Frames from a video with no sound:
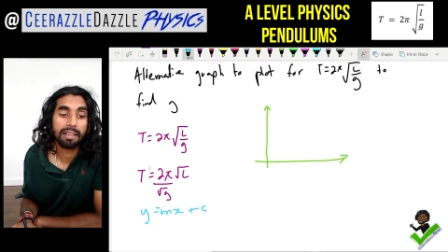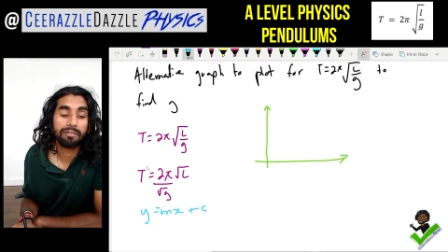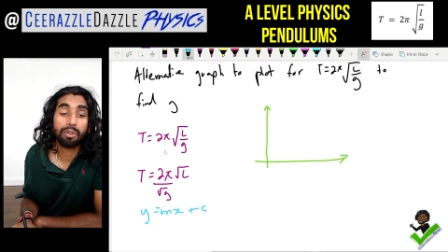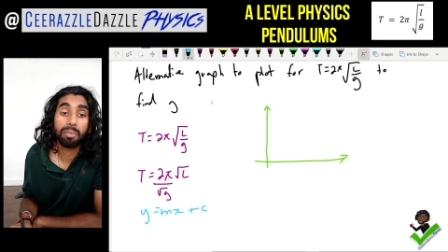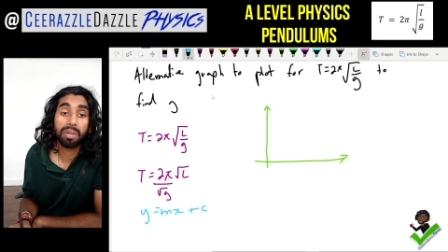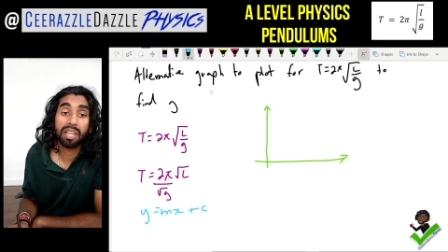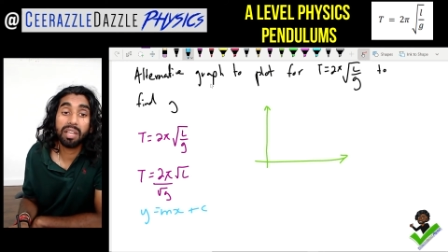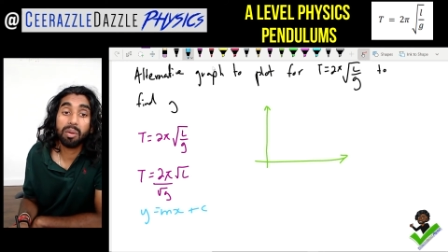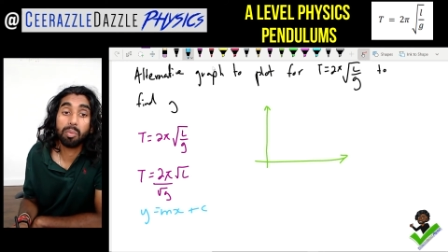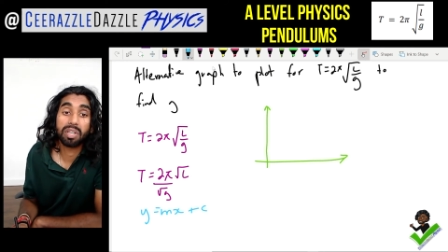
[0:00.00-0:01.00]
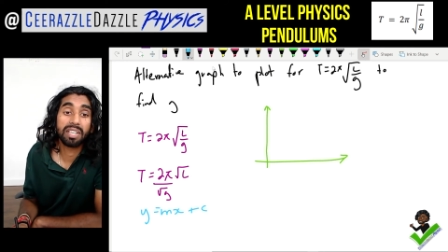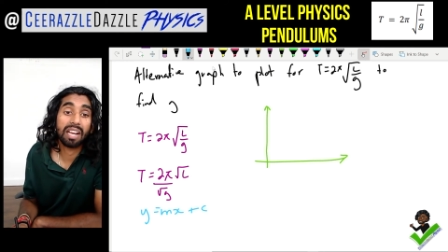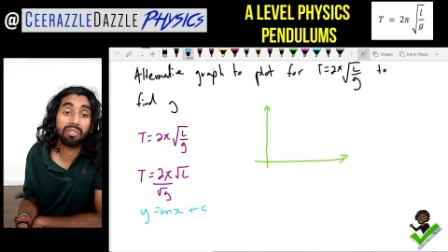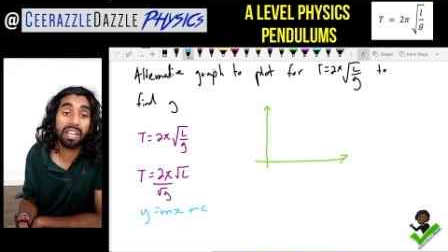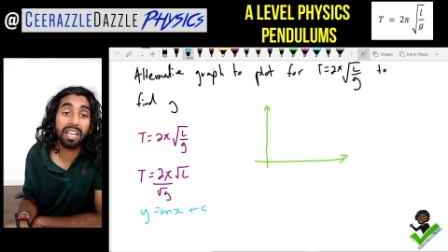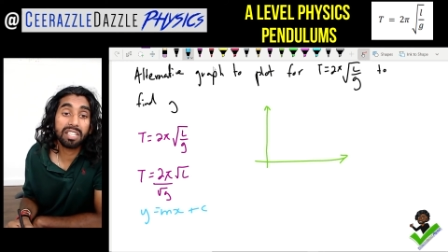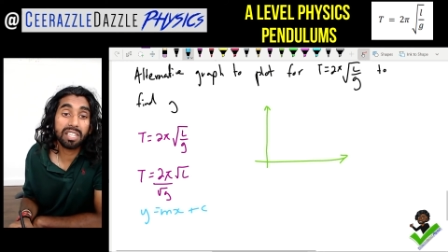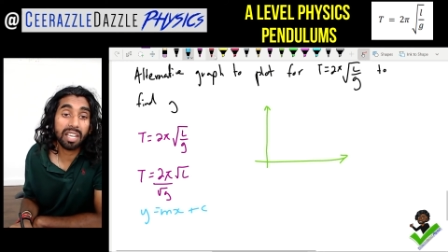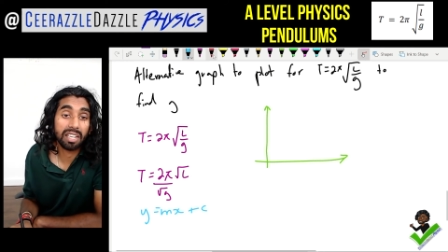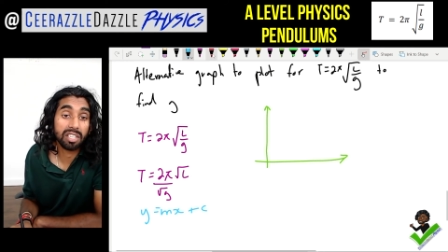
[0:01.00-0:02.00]
From here, we can now relate
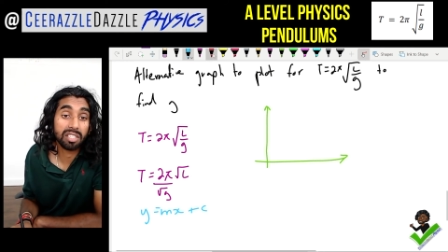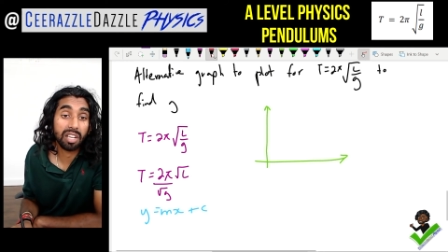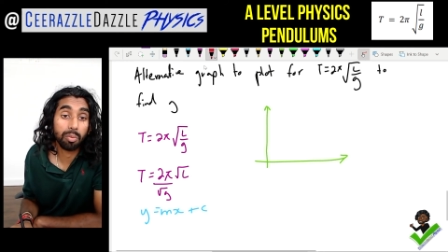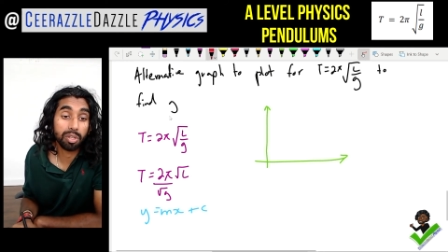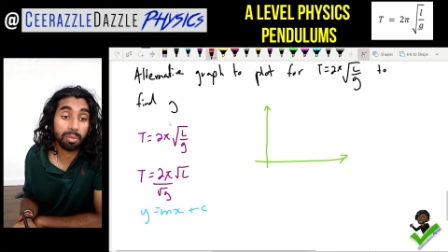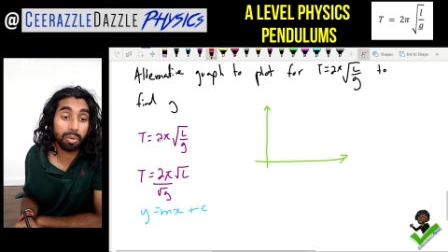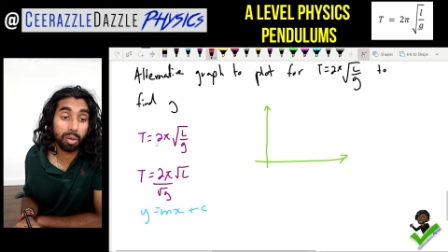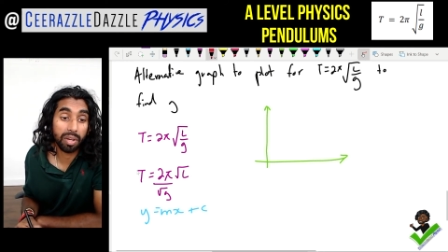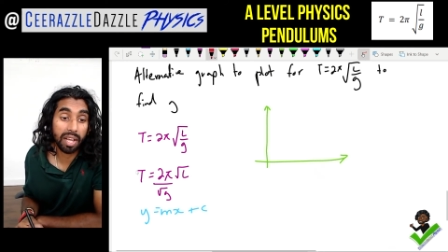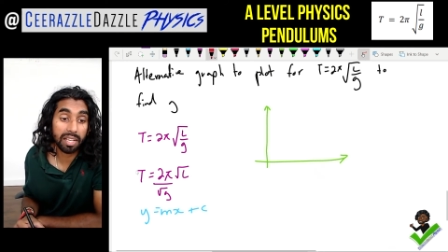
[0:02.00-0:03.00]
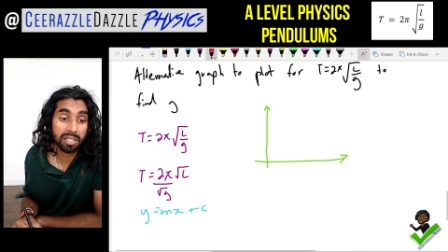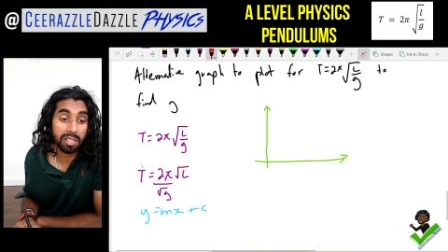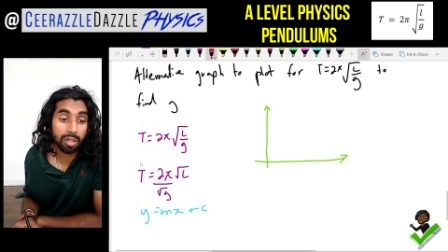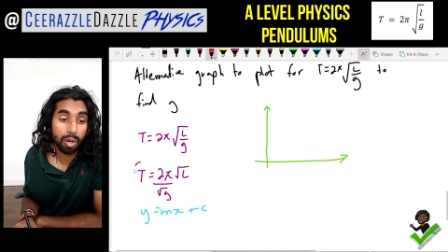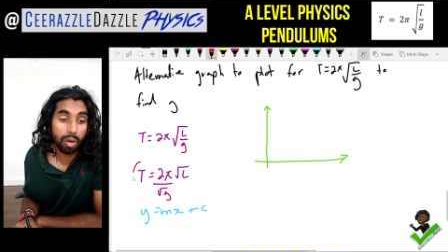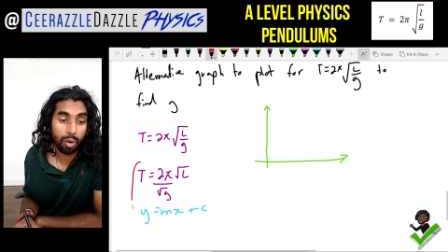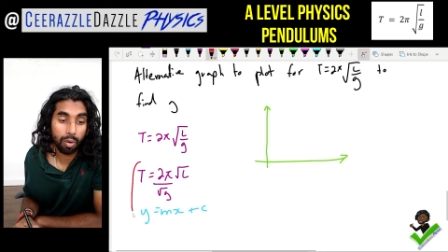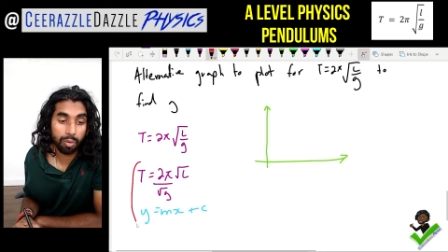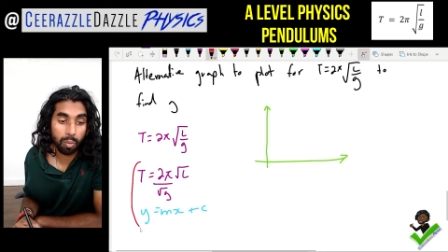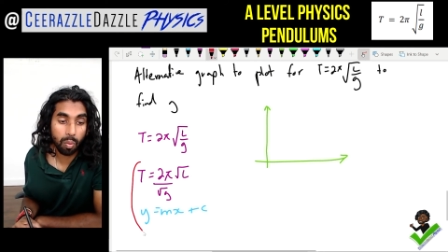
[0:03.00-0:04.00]
it and decide what to plot on what axis.
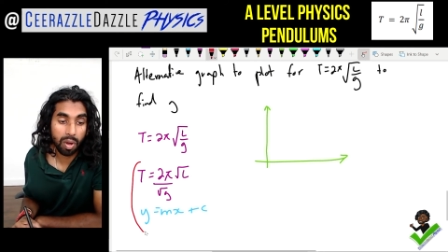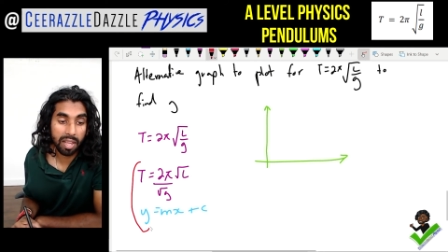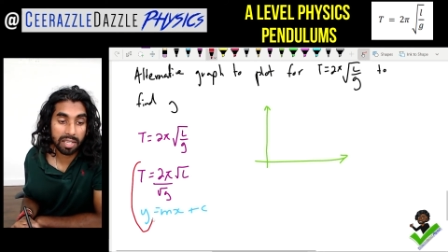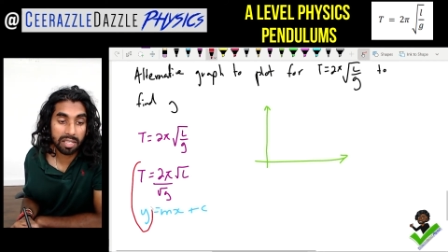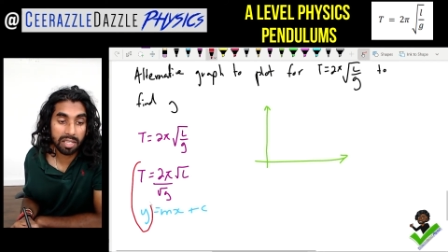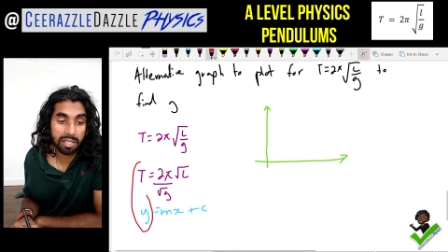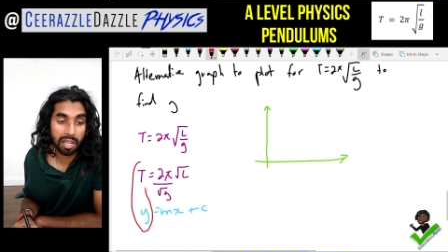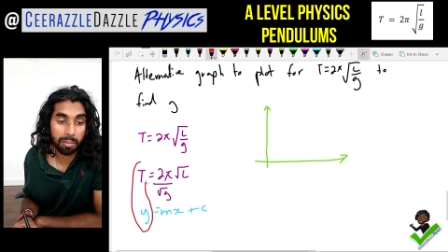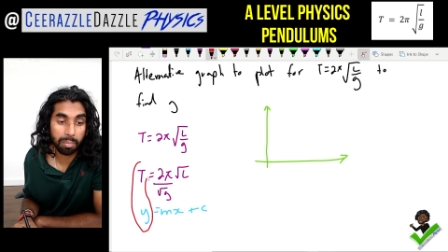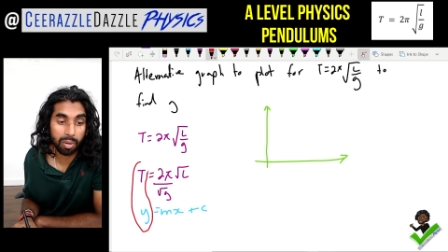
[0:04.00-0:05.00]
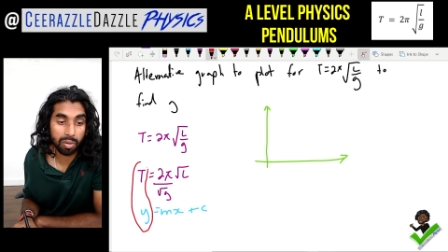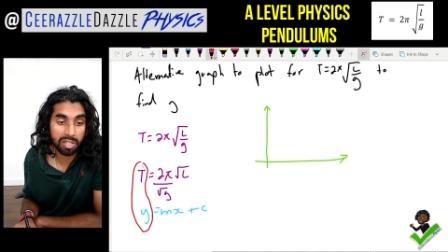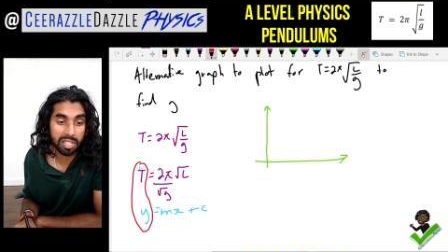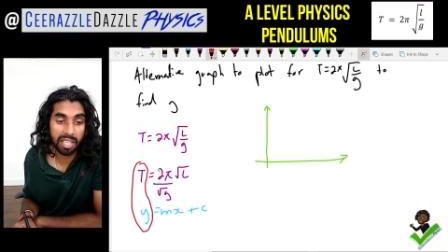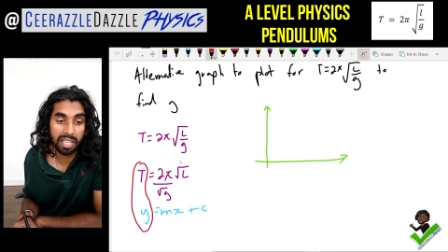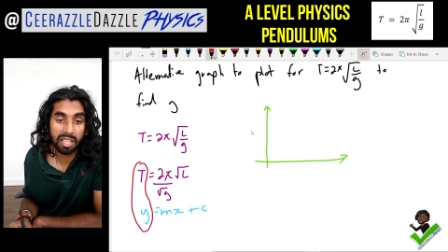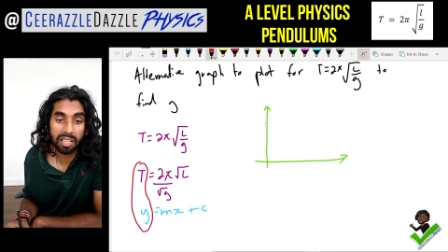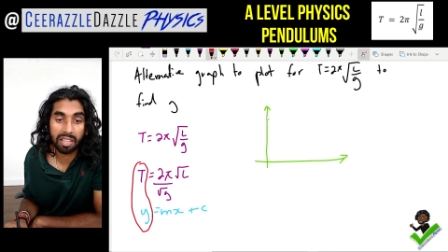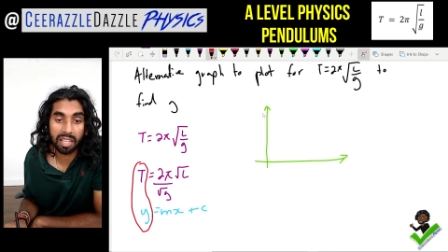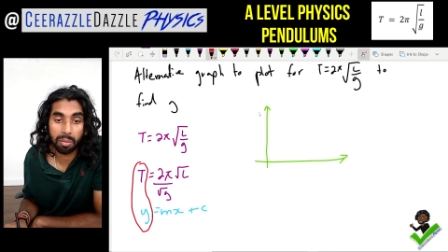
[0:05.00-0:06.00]
On the y-axis, I plot t.
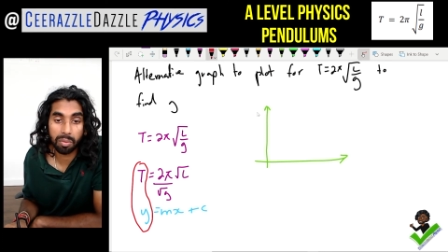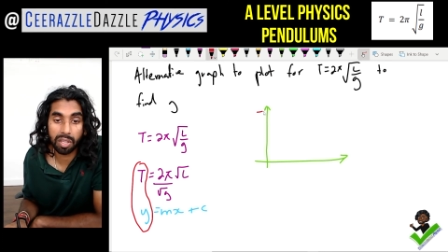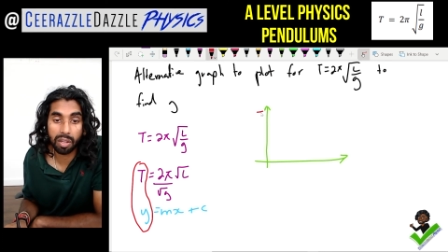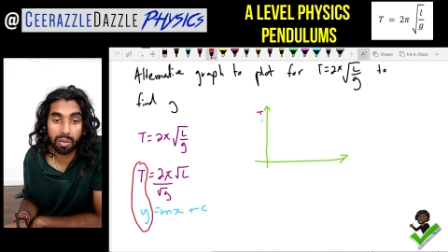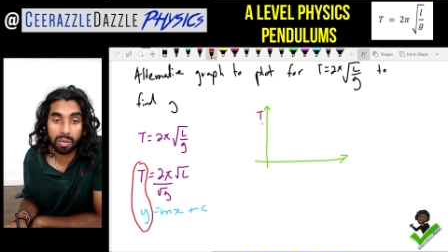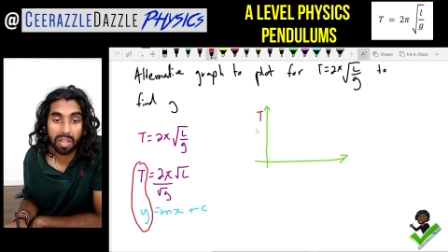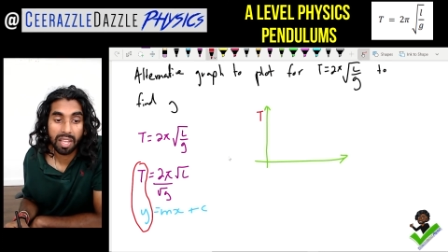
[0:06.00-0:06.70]
There we go